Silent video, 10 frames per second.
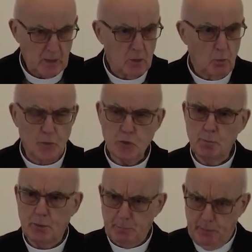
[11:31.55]
was to
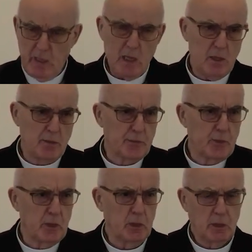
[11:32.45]
prepare
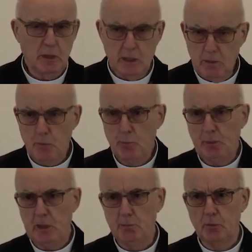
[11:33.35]
the Hebrew
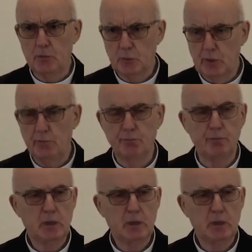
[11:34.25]
people to live